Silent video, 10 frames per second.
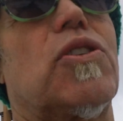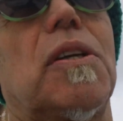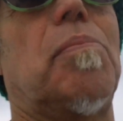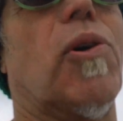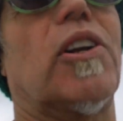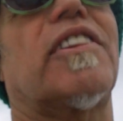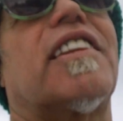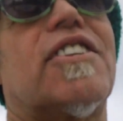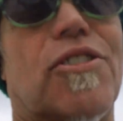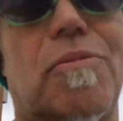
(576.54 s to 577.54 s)
support
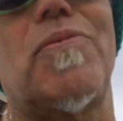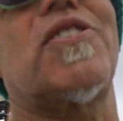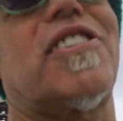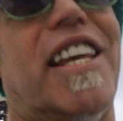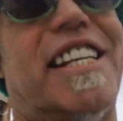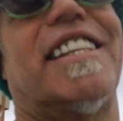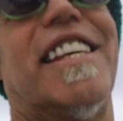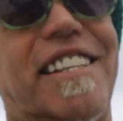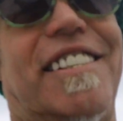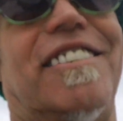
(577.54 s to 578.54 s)
the troops they did
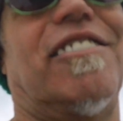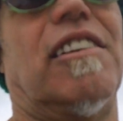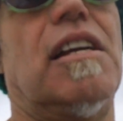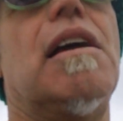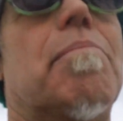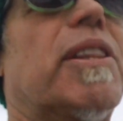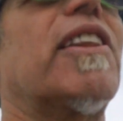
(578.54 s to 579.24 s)
this to, but